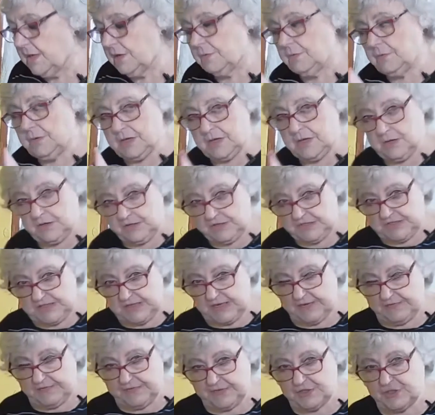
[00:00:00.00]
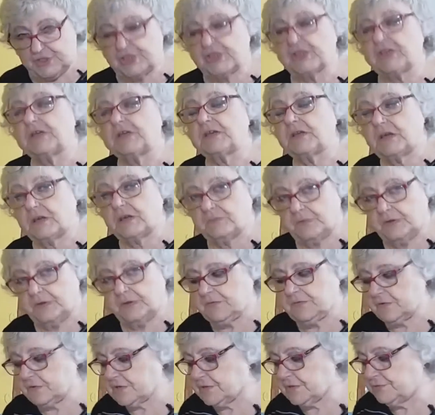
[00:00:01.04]
we're going to add the chicken and we've
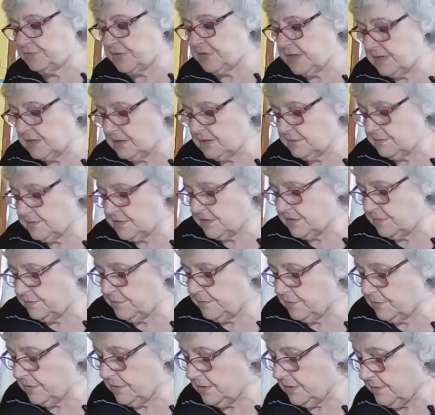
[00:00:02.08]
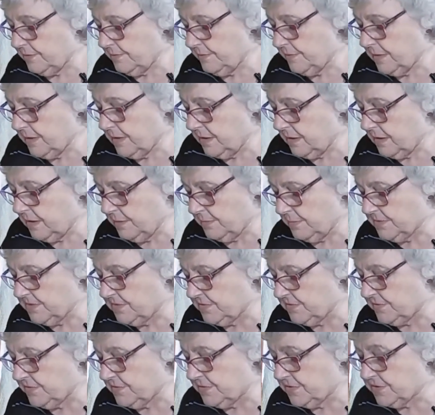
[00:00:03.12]
got to bring it up to the boil, up
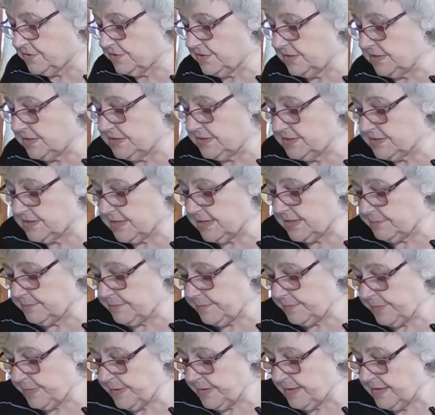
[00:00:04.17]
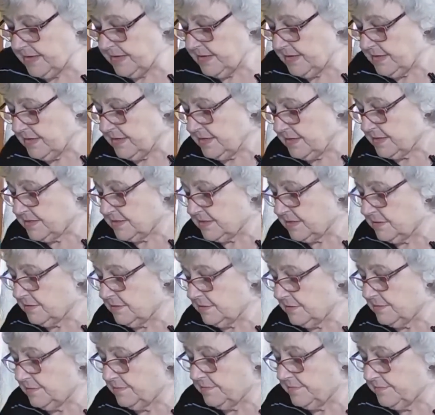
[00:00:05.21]
to heat again. So
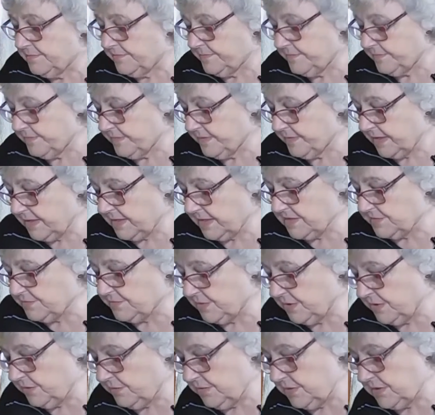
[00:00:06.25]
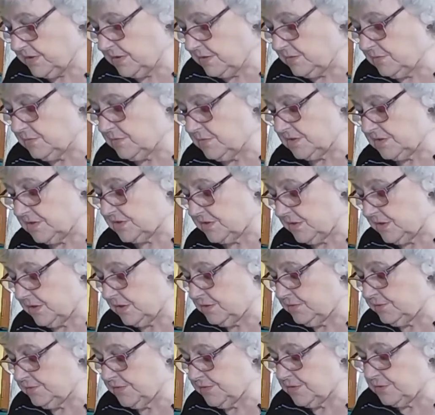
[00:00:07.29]
that's why we don't want to
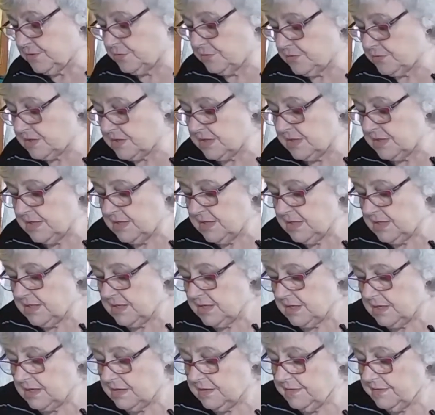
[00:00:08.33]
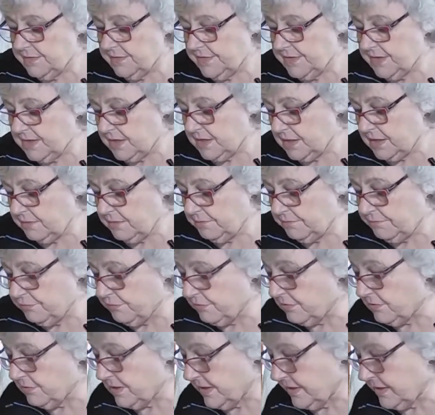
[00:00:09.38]
overcook the
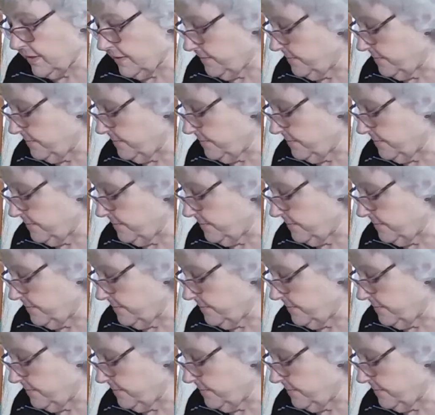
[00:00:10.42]
broccoli